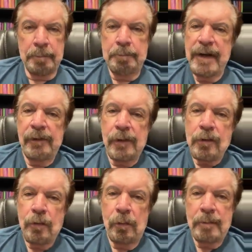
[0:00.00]

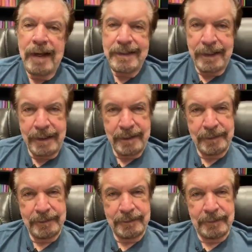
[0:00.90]
Miracle Monday.
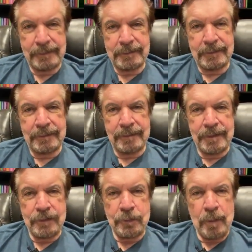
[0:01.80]

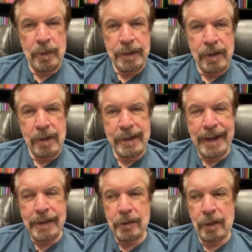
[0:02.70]
This morning early,
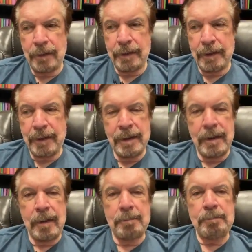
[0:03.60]
I called it
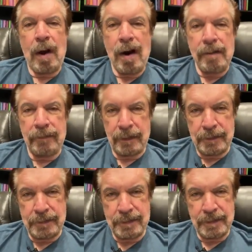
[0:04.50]

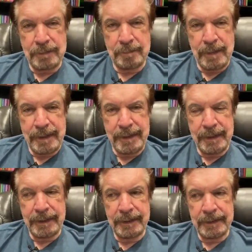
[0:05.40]
Marvelous Monday.